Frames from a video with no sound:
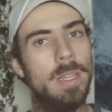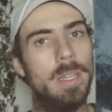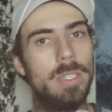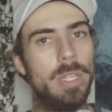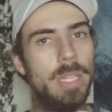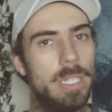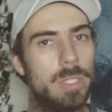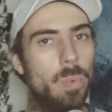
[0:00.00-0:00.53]

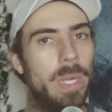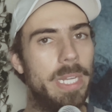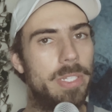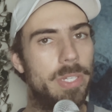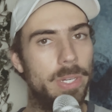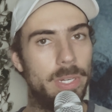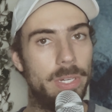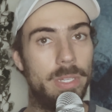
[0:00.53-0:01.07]
So this
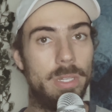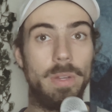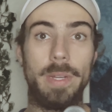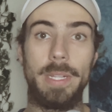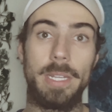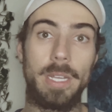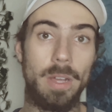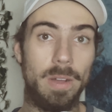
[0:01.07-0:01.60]
winter,
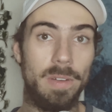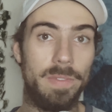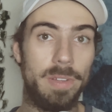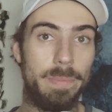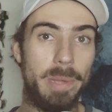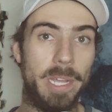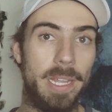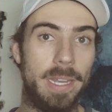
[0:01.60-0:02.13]
during the
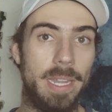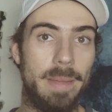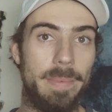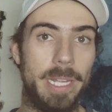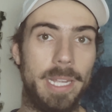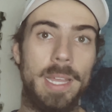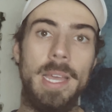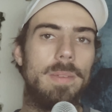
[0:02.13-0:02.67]
COVID
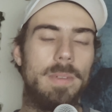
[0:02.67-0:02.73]
pandemic,